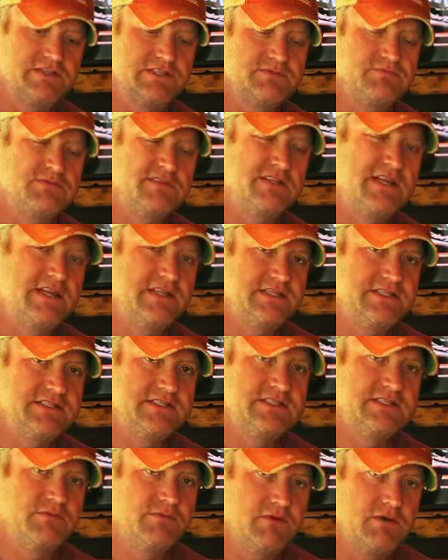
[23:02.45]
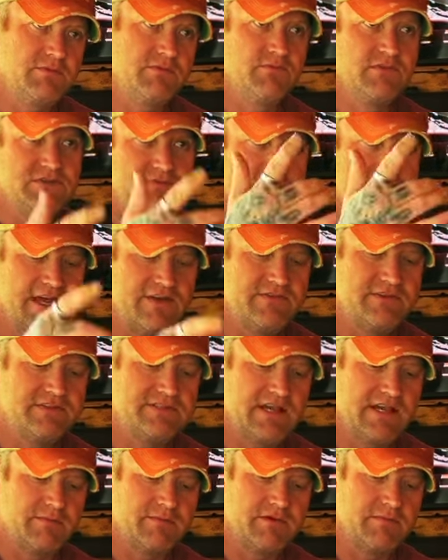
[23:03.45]
just pretend this is a bourbon, which we have
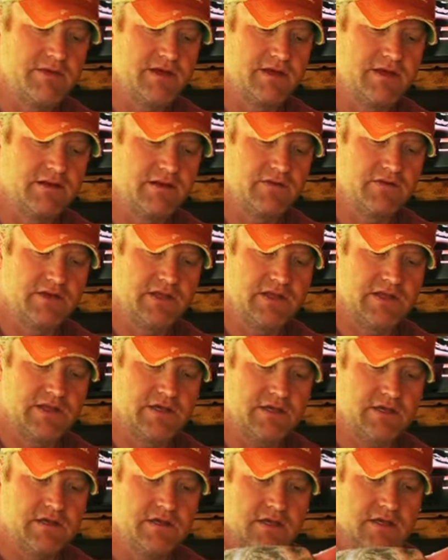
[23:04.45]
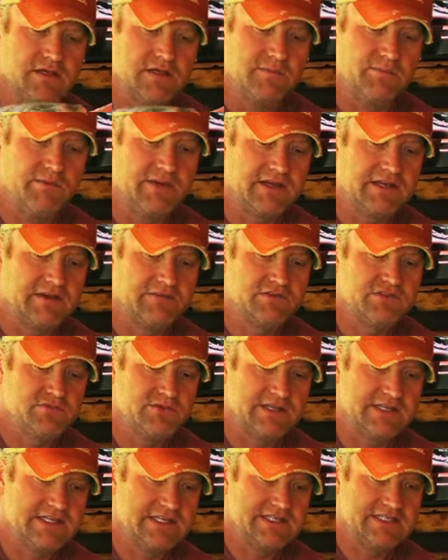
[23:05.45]
inside, but I'm not going to go and get it. The big difference
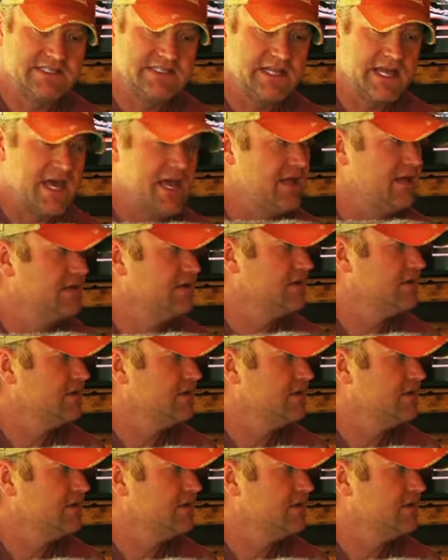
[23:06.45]
between this and that